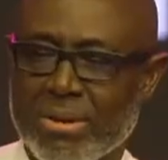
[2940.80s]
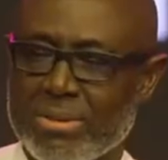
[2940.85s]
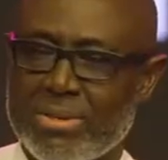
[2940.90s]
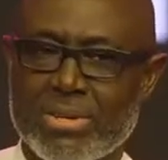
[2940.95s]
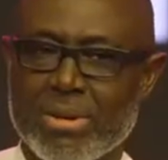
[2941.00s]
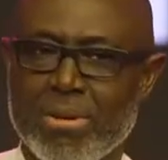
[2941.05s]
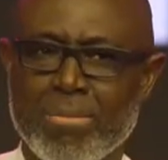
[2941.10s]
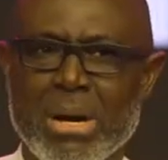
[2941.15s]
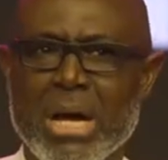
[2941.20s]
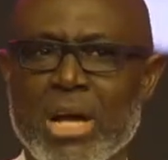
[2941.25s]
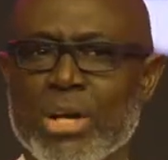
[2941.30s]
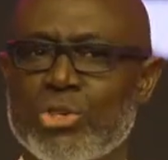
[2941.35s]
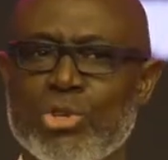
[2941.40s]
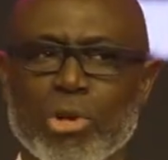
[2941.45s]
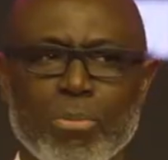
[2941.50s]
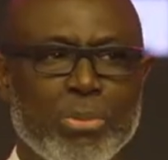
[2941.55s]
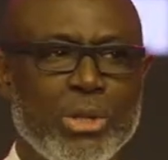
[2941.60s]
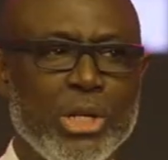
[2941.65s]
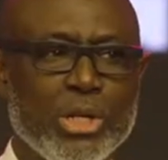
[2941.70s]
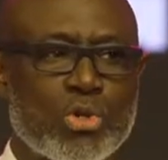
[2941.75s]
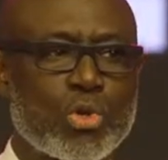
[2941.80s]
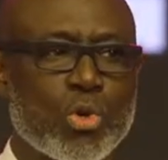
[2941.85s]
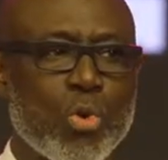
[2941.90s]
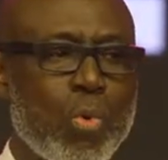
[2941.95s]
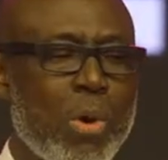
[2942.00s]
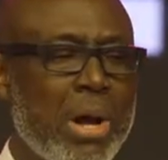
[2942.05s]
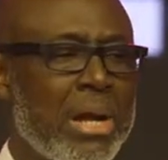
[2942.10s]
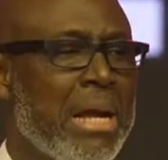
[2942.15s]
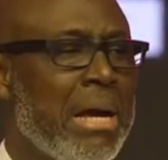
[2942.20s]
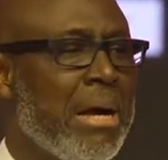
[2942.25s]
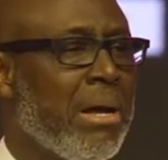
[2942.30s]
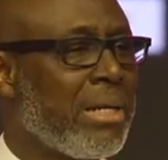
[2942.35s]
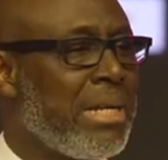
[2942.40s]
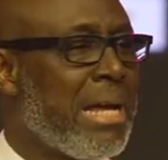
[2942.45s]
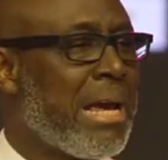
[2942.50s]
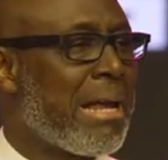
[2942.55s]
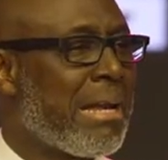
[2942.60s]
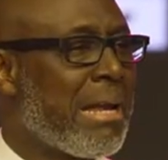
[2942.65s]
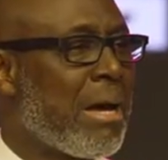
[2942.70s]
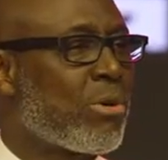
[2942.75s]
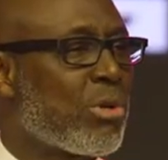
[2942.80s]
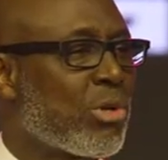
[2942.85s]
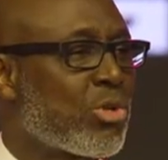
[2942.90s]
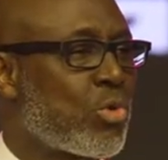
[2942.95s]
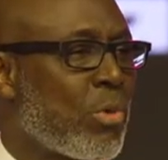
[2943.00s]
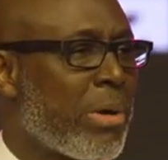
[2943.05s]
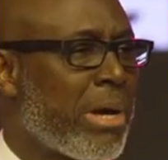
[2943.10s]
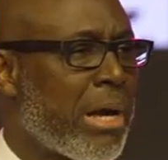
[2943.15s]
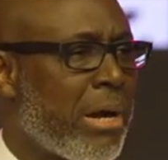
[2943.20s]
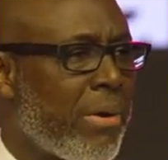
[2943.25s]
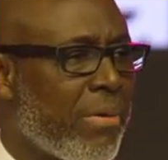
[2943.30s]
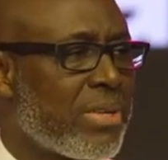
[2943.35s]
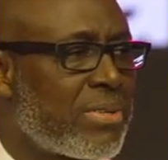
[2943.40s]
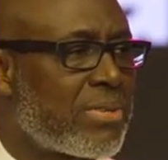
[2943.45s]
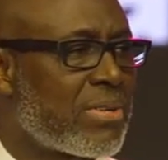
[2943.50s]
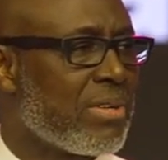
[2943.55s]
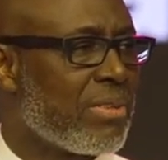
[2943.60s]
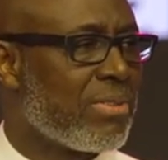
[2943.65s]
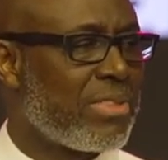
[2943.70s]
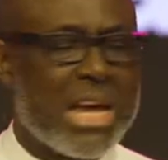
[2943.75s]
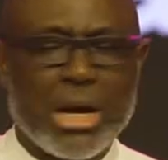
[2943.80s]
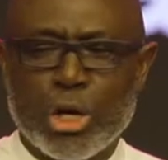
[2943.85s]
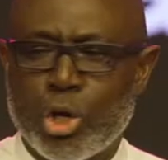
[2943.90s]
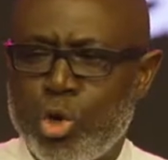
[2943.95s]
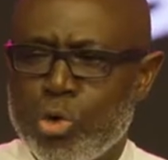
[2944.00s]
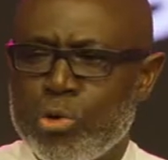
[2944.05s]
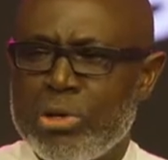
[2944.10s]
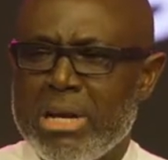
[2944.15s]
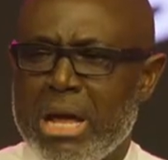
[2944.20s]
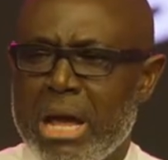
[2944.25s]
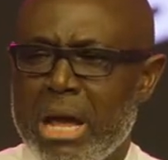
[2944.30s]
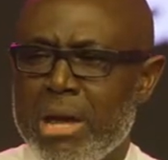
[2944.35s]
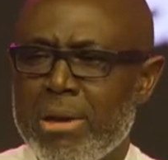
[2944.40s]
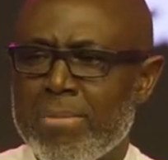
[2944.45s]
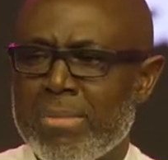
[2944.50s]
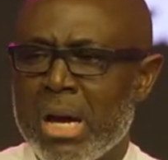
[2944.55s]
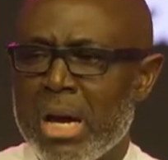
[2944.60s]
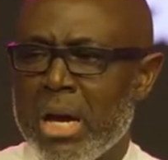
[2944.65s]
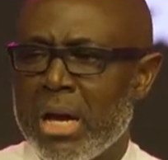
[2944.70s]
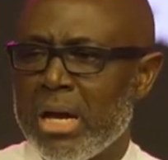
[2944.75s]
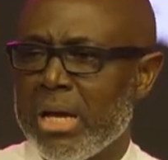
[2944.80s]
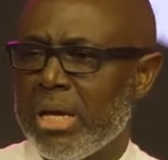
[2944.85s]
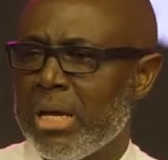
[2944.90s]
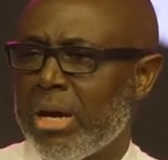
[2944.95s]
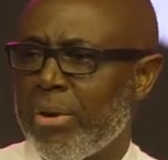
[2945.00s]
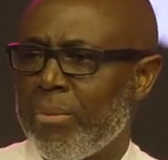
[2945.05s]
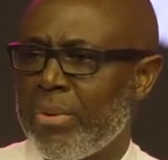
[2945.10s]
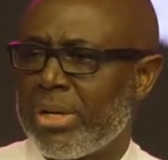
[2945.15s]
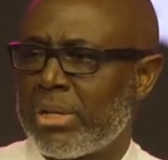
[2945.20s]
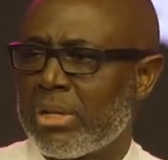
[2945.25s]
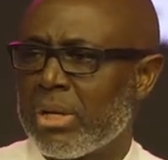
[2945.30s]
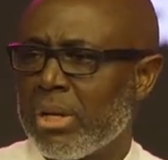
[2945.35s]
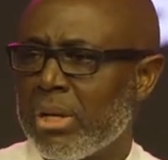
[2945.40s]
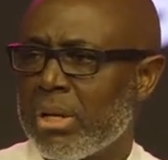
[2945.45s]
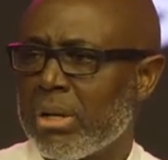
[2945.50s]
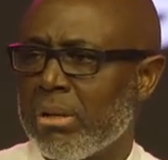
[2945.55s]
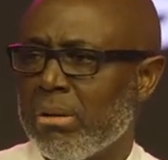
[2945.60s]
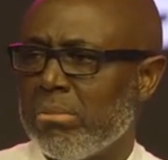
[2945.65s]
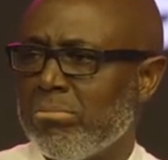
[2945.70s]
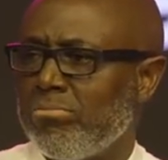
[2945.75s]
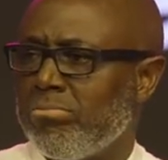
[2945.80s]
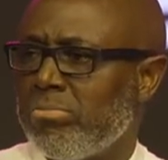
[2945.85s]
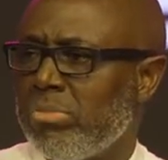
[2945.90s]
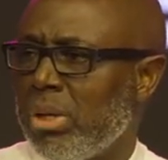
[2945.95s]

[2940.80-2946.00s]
God, some, some did so well. They allowed us to inherit their good name, inherit uh,